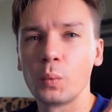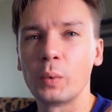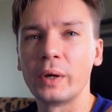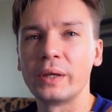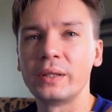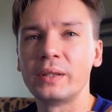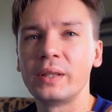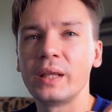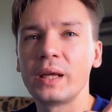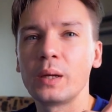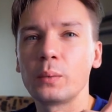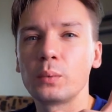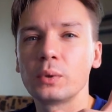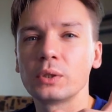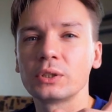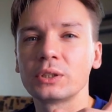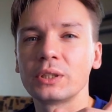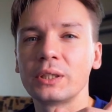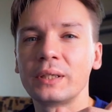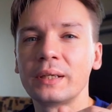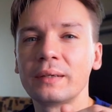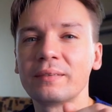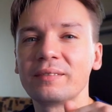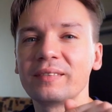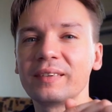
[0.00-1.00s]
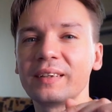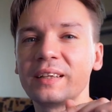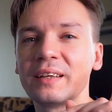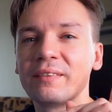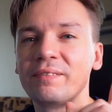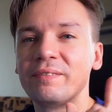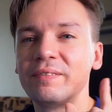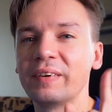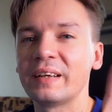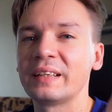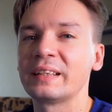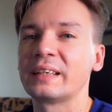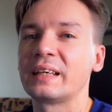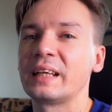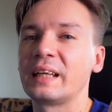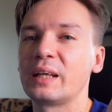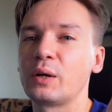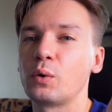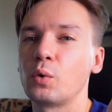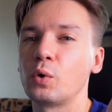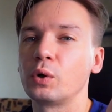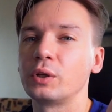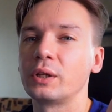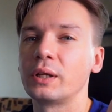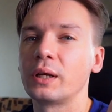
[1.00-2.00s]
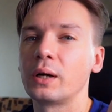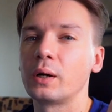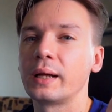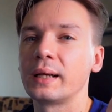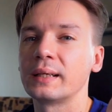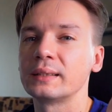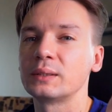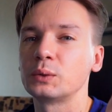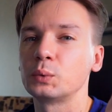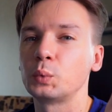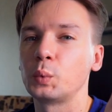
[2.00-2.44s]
Wait, there was an Evangelion as